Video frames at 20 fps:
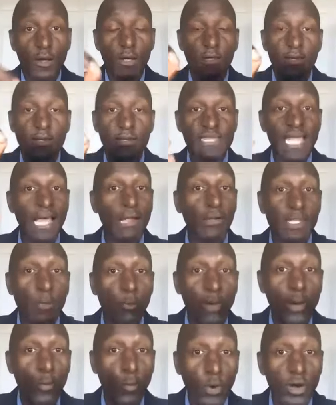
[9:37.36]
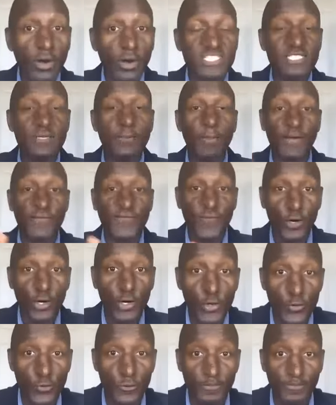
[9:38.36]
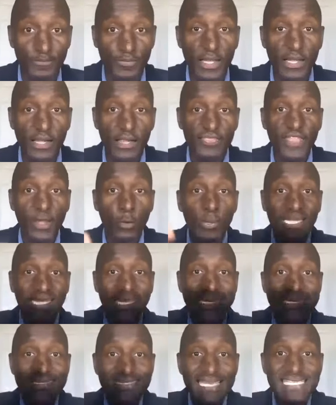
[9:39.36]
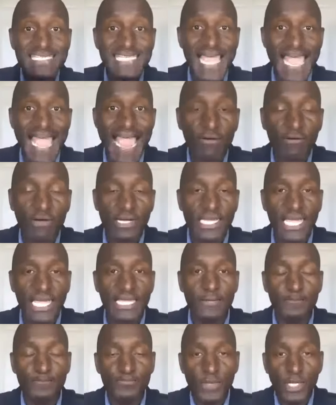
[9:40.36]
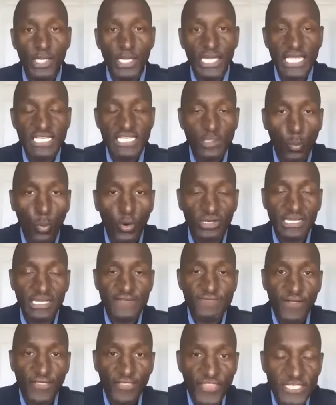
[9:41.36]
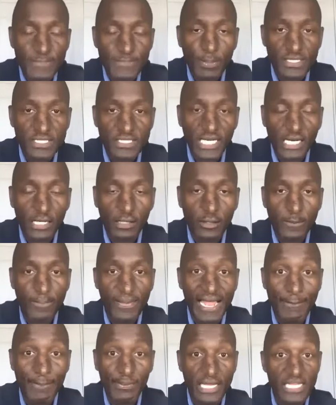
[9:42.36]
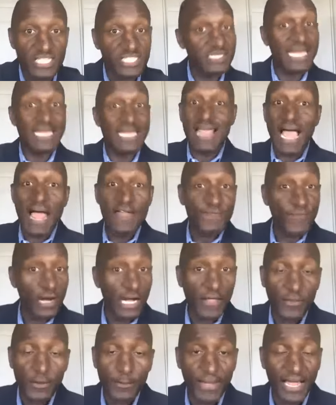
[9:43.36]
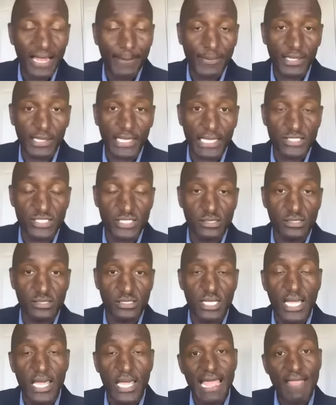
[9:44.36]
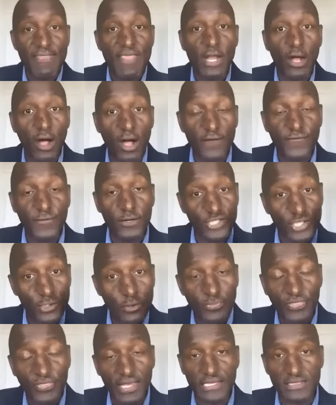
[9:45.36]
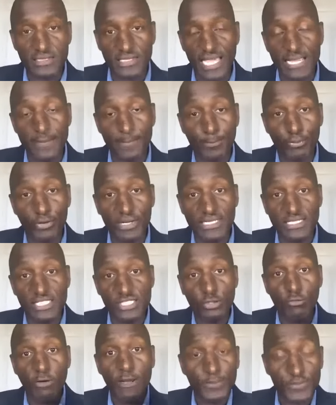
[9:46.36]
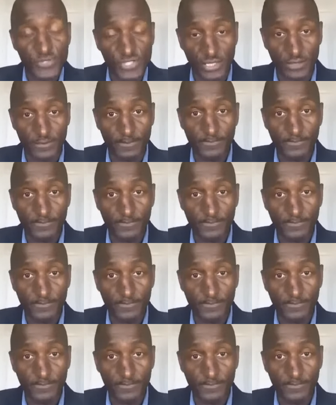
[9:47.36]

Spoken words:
not only what works, but for whom, that we can disaggregate. Is it working for this particular population and not for other populations? And then offer two things: a prescription,